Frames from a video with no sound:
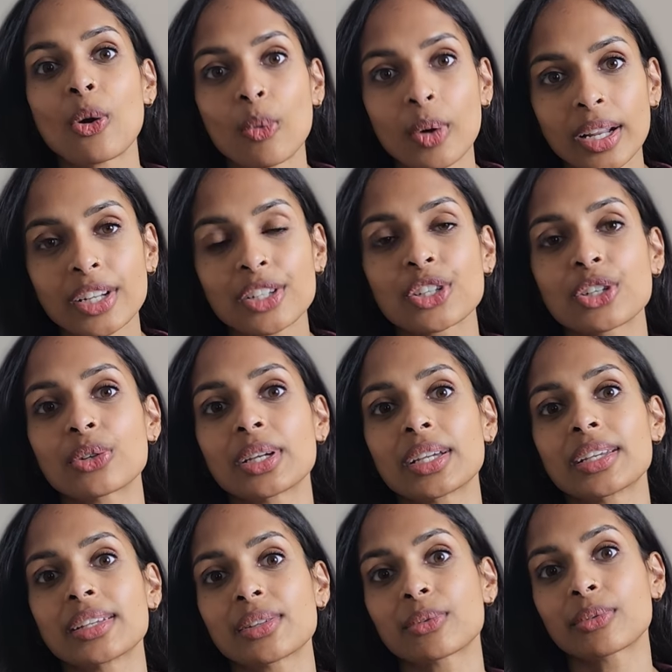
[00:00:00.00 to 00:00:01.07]
What I do
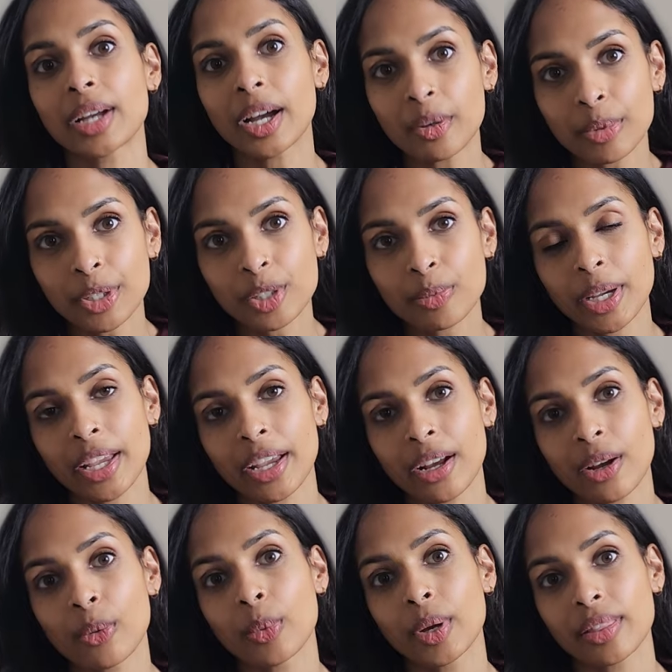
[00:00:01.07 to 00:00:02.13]
is round brush my
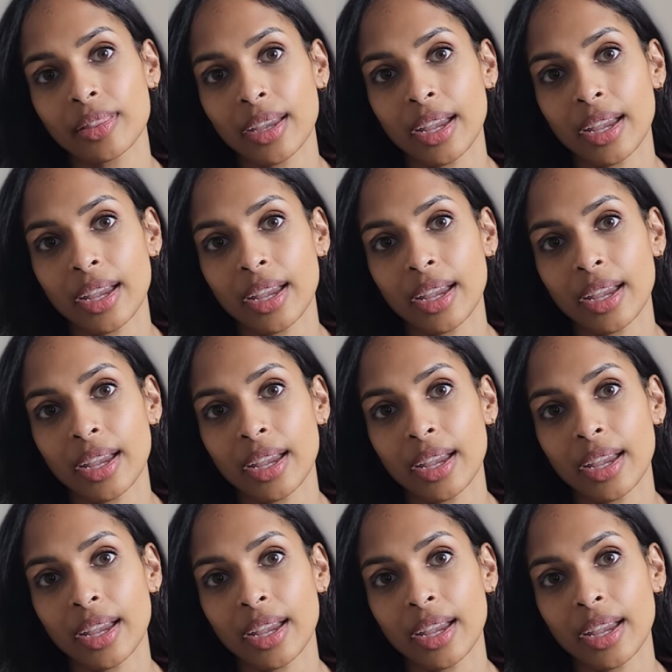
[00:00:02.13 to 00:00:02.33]
hair with a